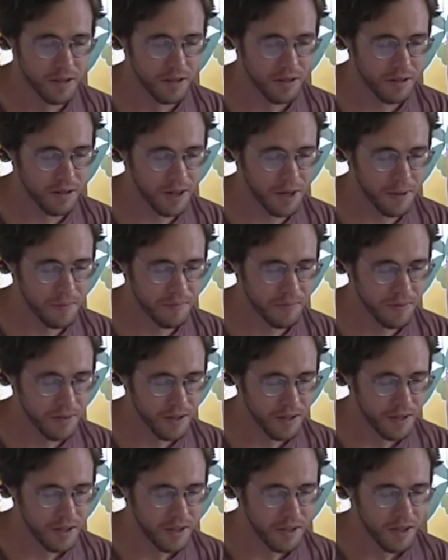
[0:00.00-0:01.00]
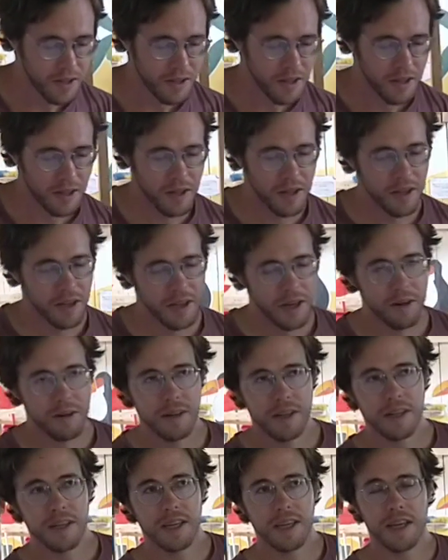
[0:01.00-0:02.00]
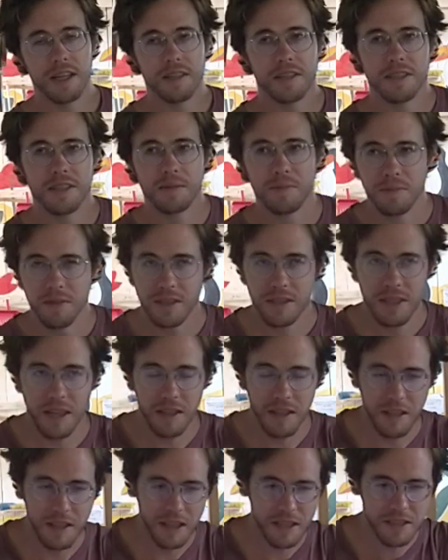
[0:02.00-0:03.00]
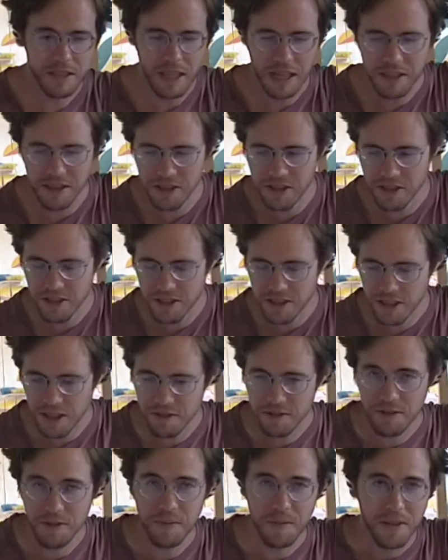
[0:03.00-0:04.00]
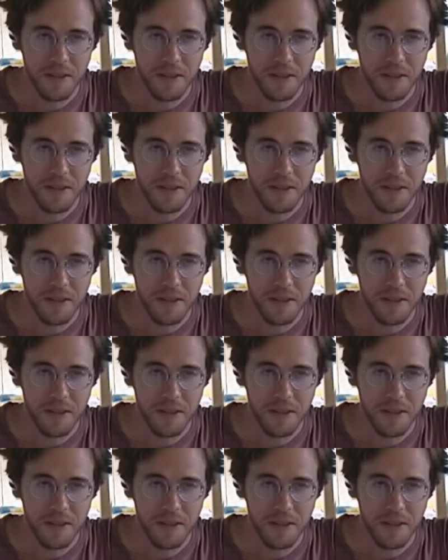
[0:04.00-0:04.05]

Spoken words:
Great. Now we're going to get into some slightly less technical stuff.